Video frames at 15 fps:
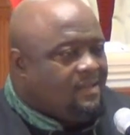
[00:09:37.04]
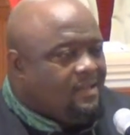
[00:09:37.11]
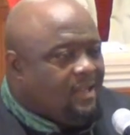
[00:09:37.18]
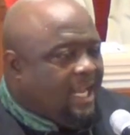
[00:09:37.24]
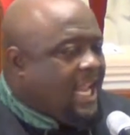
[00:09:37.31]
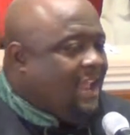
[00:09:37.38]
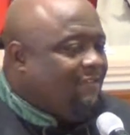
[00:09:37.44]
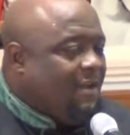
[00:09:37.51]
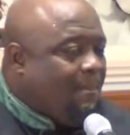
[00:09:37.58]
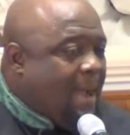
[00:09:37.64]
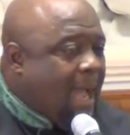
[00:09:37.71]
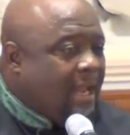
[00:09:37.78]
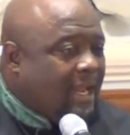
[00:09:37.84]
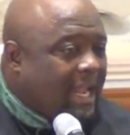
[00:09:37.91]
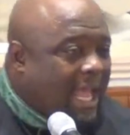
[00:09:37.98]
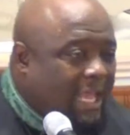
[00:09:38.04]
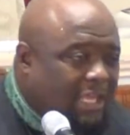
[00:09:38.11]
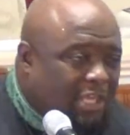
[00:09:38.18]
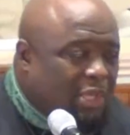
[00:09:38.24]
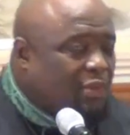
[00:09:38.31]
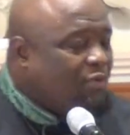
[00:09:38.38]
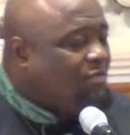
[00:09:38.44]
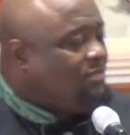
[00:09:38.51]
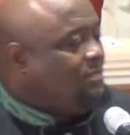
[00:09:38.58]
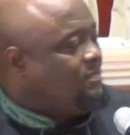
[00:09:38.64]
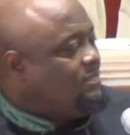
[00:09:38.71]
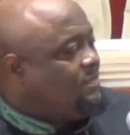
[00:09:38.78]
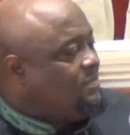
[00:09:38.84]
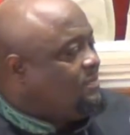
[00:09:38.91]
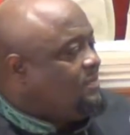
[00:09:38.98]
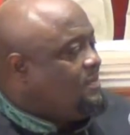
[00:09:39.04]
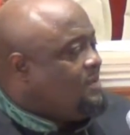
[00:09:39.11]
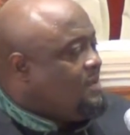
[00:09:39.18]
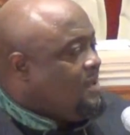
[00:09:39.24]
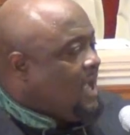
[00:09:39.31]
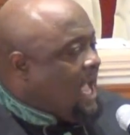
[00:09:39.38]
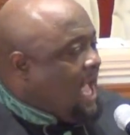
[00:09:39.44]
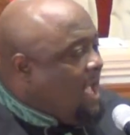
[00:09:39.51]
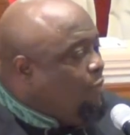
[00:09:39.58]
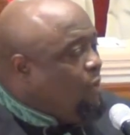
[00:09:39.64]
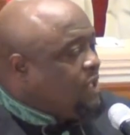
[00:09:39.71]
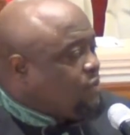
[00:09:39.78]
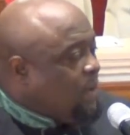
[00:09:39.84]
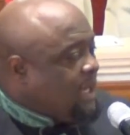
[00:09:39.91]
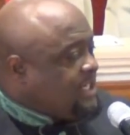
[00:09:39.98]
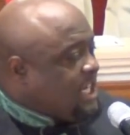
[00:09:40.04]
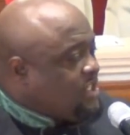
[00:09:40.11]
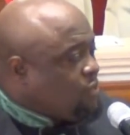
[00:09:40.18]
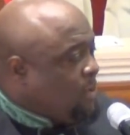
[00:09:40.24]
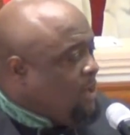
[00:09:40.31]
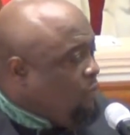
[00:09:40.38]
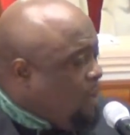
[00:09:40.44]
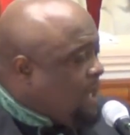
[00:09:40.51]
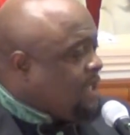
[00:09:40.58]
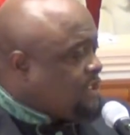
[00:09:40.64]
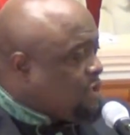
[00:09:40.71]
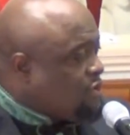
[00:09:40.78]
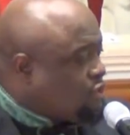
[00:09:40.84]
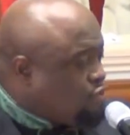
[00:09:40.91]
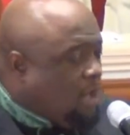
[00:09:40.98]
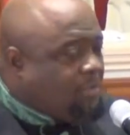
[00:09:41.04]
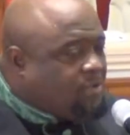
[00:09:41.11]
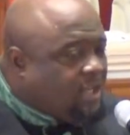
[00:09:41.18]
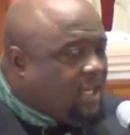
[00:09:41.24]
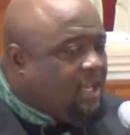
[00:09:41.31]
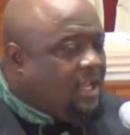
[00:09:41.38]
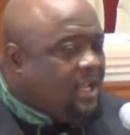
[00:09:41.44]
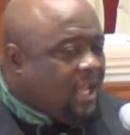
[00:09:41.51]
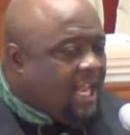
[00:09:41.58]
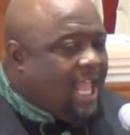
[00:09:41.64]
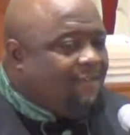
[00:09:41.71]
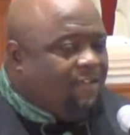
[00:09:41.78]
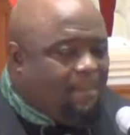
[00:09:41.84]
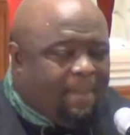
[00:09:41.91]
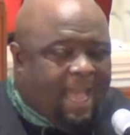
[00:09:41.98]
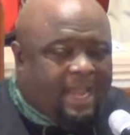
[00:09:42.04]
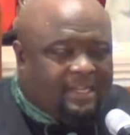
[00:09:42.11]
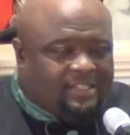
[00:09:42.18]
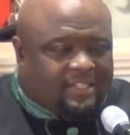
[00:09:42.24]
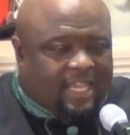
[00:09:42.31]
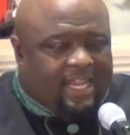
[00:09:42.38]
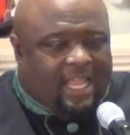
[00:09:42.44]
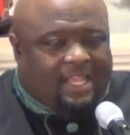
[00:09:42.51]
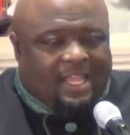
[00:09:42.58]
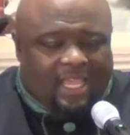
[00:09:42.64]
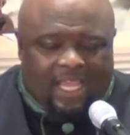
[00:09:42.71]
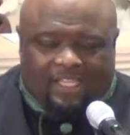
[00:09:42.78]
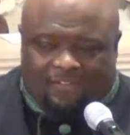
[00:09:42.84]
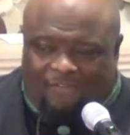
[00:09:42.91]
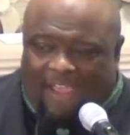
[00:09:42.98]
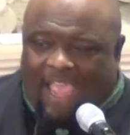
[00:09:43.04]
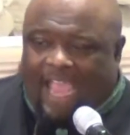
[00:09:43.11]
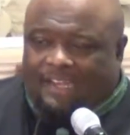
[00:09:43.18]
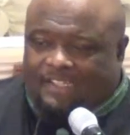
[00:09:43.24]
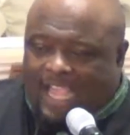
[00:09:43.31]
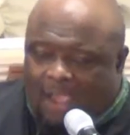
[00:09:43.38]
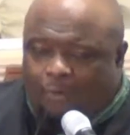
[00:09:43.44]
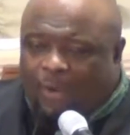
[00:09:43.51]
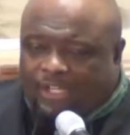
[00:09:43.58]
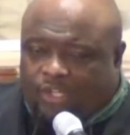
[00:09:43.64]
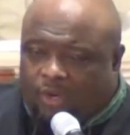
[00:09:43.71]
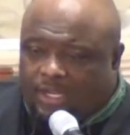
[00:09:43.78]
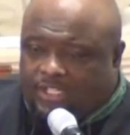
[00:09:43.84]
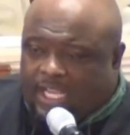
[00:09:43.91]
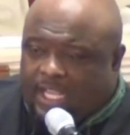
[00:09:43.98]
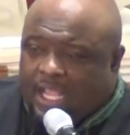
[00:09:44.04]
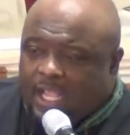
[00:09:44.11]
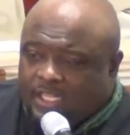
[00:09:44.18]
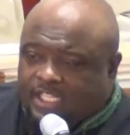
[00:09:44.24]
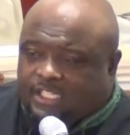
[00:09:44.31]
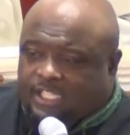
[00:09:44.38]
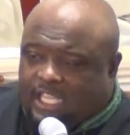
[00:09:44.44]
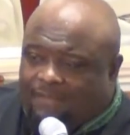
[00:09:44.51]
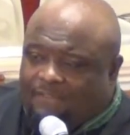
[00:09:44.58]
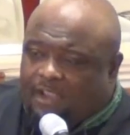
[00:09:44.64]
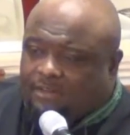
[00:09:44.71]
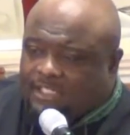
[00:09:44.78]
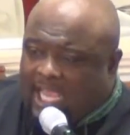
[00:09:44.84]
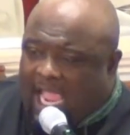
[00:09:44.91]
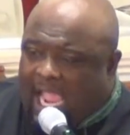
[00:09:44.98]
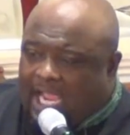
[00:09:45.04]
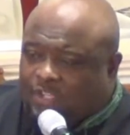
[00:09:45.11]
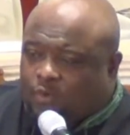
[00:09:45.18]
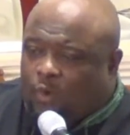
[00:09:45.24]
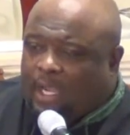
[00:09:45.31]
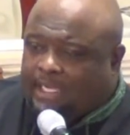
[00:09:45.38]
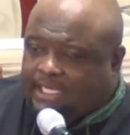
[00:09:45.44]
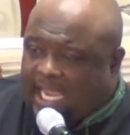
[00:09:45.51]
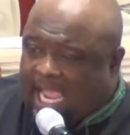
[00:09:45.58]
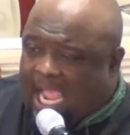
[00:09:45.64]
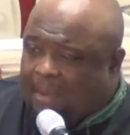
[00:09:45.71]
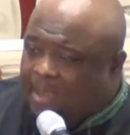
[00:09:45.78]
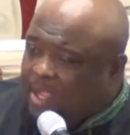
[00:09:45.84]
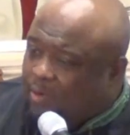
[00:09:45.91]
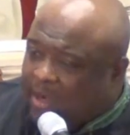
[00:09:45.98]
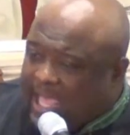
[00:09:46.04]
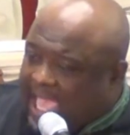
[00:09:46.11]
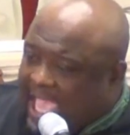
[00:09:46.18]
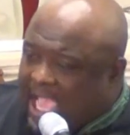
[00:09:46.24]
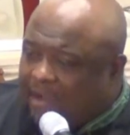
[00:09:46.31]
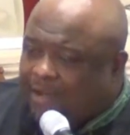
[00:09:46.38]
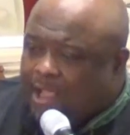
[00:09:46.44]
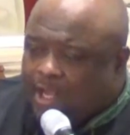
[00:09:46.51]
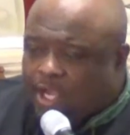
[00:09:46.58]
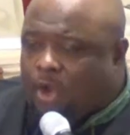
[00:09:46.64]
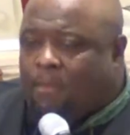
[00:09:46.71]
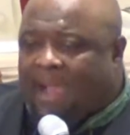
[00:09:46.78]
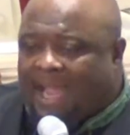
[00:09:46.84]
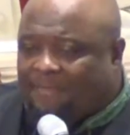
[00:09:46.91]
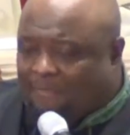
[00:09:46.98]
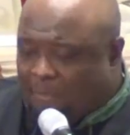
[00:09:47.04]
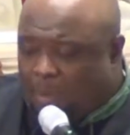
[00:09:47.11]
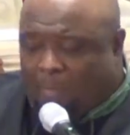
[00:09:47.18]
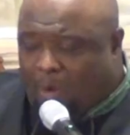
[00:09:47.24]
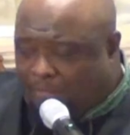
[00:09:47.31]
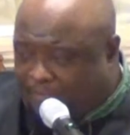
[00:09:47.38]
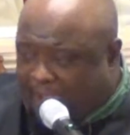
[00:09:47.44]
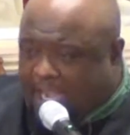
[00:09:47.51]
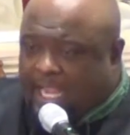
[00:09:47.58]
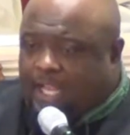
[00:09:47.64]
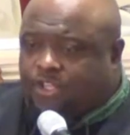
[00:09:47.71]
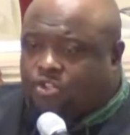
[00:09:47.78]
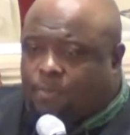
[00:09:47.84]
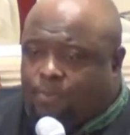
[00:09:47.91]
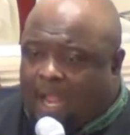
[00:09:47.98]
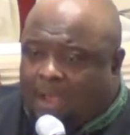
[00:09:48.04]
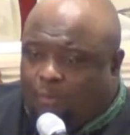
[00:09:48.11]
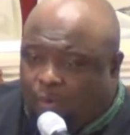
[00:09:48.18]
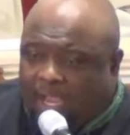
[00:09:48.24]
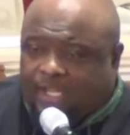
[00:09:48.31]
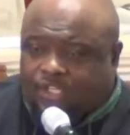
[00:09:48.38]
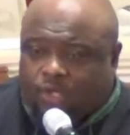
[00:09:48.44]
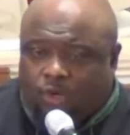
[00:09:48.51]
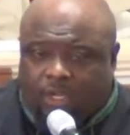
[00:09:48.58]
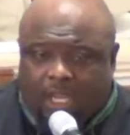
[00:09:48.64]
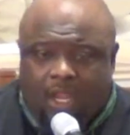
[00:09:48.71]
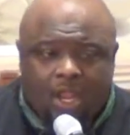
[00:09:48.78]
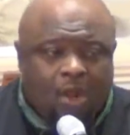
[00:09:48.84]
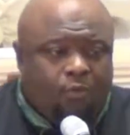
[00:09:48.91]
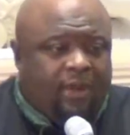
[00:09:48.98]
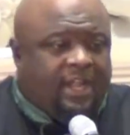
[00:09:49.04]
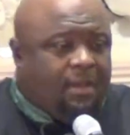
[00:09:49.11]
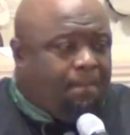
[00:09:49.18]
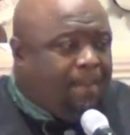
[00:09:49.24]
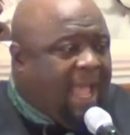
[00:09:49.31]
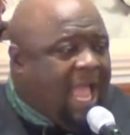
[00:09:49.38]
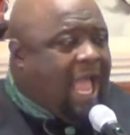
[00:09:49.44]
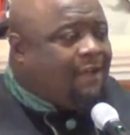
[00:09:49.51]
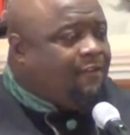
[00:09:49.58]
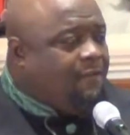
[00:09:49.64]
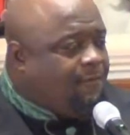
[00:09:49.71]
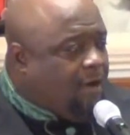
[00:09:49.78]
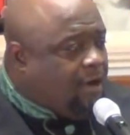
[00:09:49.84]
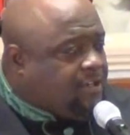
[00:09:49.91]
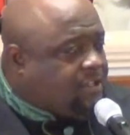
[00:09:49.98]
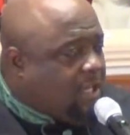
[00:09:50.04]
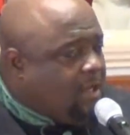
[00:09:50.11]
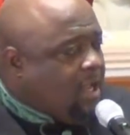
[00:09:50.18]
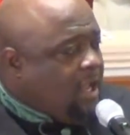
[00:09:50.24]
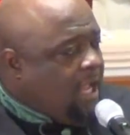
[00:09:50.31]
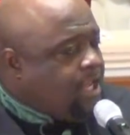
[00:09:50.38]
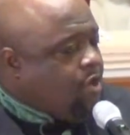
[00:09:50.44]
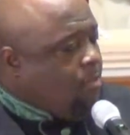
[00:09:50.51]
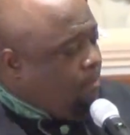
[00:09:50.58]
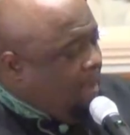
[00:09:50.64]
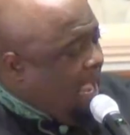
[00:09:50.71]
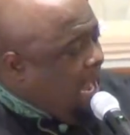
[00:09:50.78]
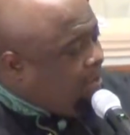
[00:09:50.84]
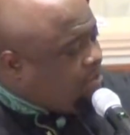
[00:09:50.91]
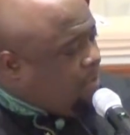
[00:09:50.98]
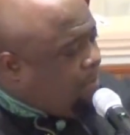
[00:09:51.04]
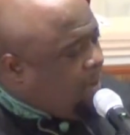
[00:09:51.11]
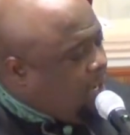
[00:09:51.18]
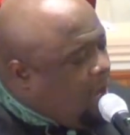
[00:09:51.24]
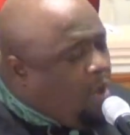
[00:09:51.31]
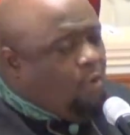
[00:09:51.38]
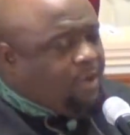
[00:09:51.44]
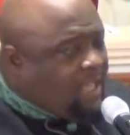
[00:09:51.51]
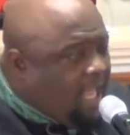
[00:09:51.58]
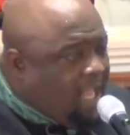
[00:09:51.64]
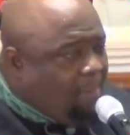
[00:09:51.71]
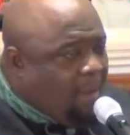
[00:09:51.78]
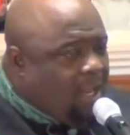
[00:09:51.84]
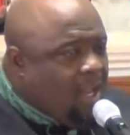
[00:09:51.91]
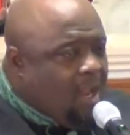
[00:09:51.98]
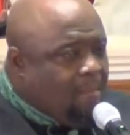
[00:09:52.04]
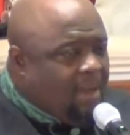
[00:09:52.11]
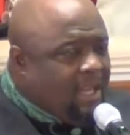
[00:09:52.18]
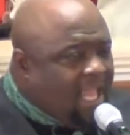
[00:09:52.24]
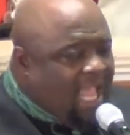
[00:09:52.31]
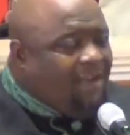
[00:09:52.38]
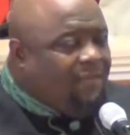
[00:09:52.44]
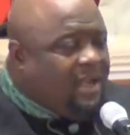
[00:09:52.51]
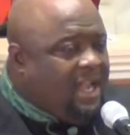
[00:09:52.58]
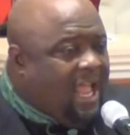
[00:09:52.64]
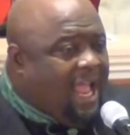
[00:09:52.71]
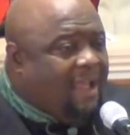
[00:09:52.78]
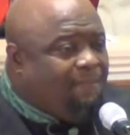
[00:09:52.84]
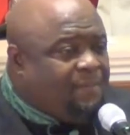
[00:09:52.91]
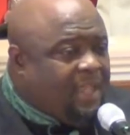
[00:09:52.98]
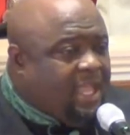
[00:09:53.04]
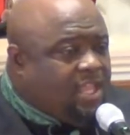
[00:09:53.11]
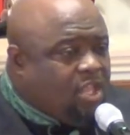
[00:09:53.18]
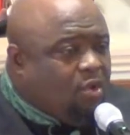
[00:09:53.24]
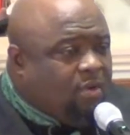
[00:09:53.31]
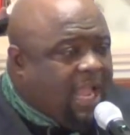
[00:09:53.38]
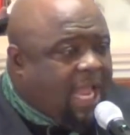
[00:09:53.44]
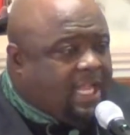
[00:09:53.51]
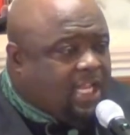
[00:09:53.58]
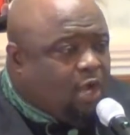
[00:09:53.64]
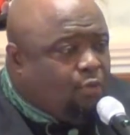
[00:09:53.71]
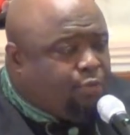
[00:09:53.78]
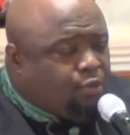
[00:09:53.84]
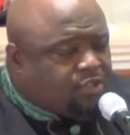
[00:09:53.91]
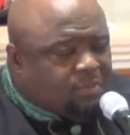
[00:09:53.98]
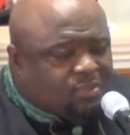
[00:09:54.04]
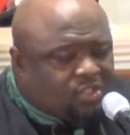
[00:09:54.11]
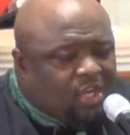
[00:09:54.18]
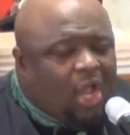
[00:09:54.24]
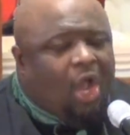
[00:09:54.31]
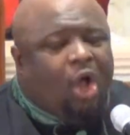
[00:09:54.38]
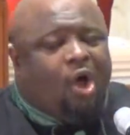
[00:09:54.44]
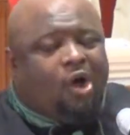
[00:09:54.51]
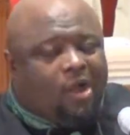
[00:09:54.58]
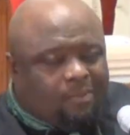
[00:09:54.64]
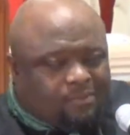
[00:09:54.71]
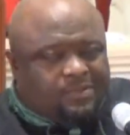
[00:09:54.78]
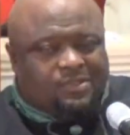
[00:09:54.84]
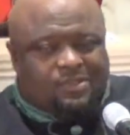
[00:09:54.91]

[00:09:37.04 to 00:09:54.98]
and everybody like you. I wish we could just read 1 or 2 scriptures and everybody say that it's fine. I wish you could just give your tithes one time and you wouldn't have no more financial problem. I wish you could read a Bible verse and your marriage would be okay. But every now and then you got to go through some storms